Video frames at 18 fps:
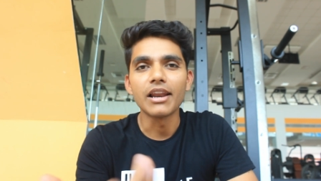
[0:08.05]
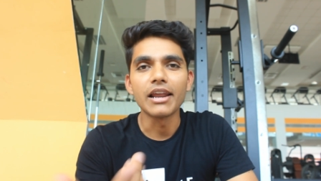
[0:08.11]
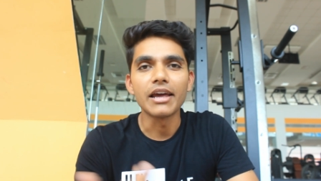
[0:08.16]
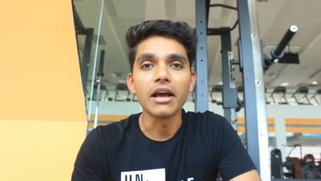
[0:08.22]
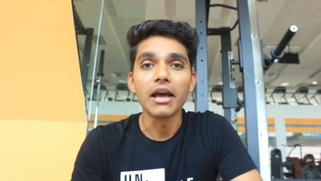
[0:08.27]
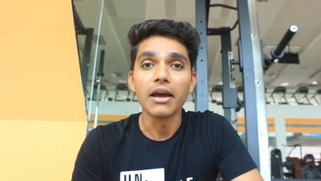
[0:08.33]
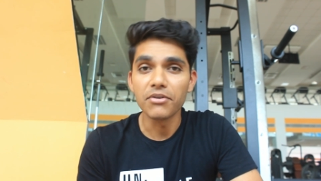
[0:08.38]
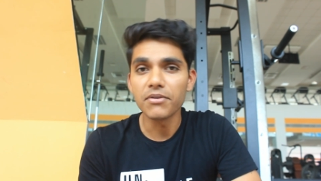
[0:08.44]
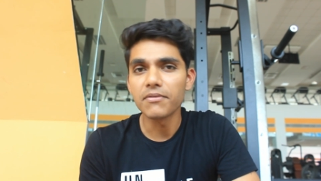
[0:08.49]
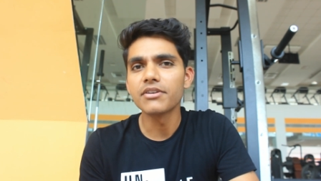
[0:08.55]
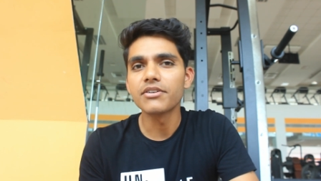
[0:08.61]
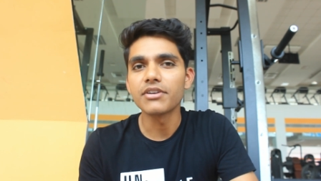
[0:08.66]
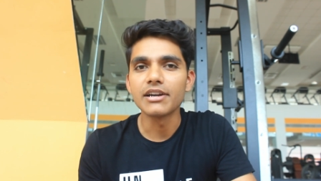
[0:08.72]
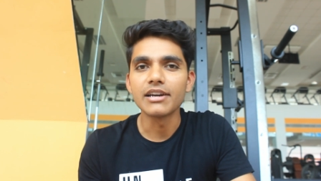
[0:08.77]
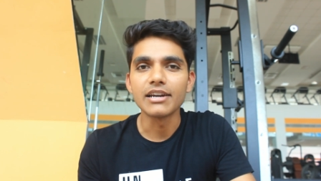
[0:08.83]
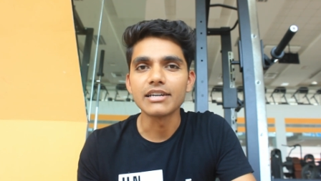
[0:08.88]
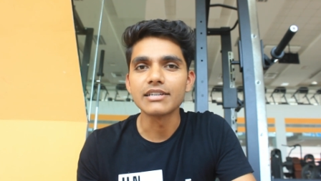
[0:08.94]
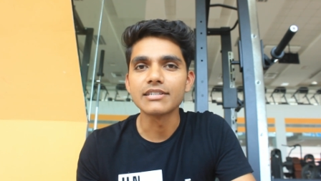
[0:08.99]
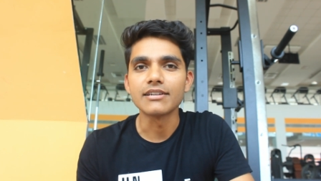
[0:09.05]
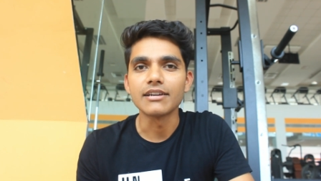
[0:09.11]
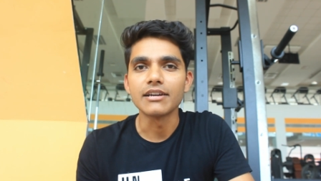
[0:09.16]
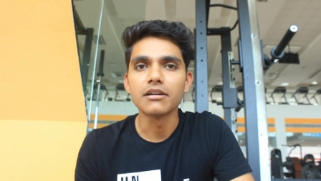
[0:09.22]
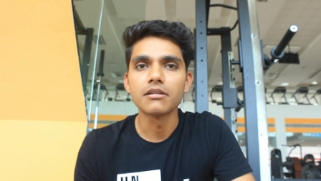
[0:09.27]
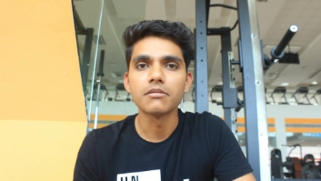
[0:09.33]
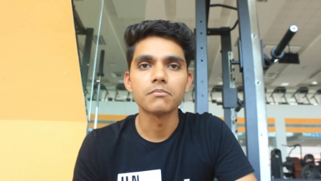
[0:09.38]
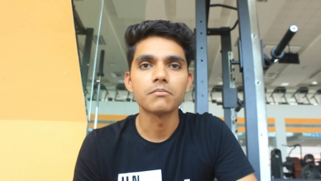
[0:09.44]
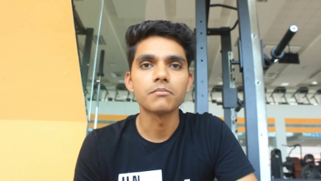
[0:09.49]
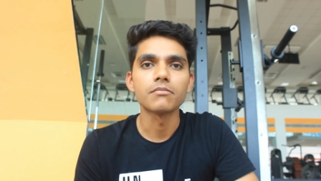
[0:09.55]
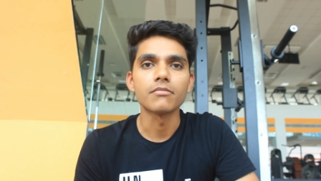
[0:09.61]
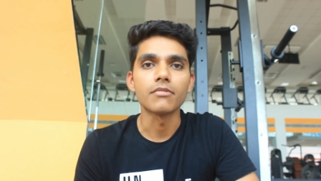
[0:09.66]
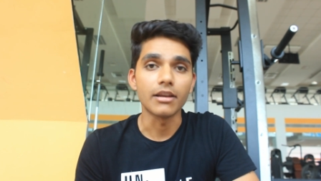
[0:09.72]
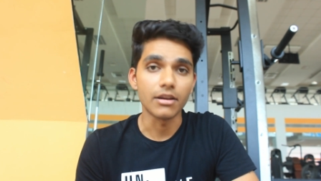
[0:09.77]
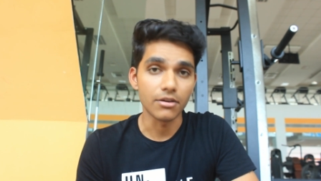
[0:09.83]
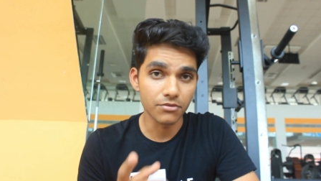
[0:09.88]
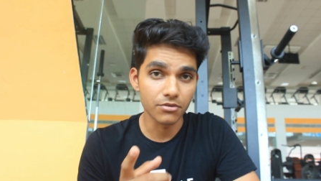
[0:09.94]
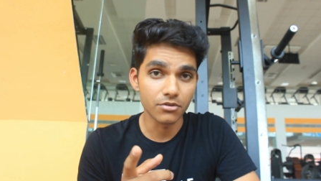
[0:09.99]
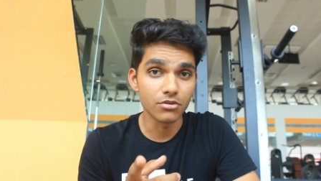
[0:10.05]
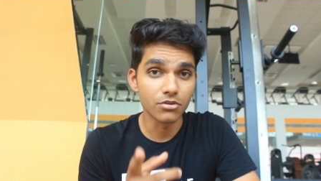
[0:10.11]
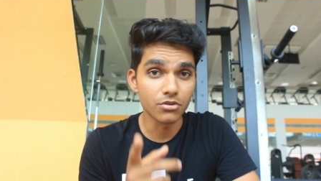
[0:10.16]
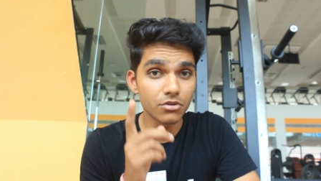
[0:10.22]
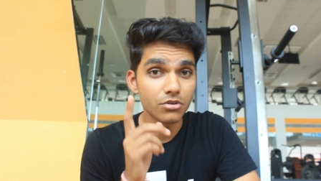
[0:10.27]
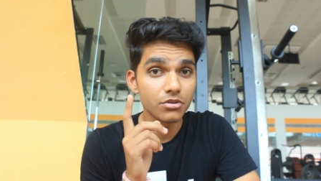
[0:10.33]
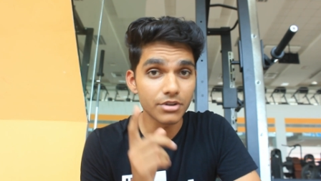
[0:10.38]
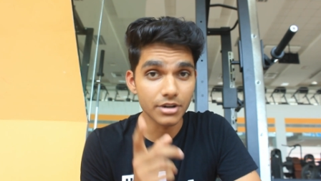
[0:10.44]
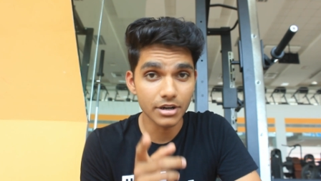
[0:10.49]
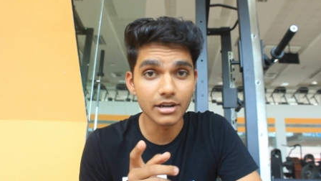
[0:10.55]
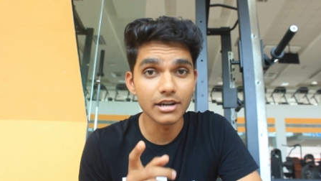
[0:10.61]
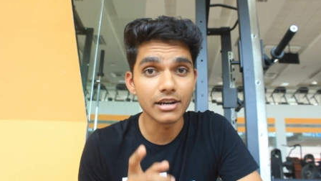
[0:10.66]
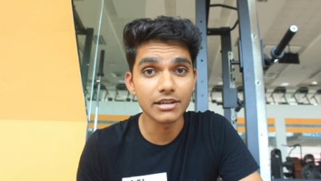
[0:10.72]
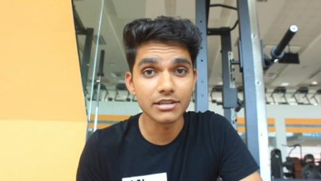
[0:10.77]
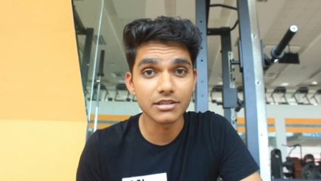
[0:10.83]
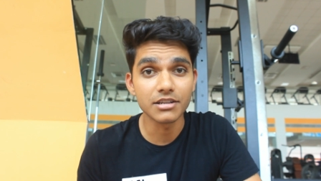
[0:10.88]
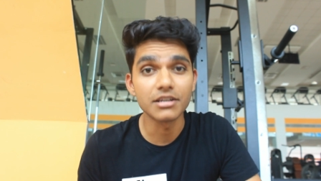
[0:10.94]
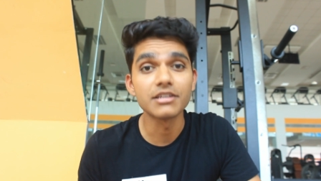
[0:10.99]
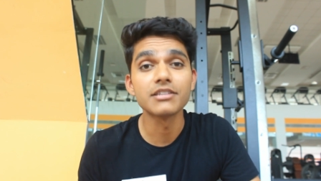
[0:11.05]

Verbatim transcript: like everyone train legs right and if you don't train legs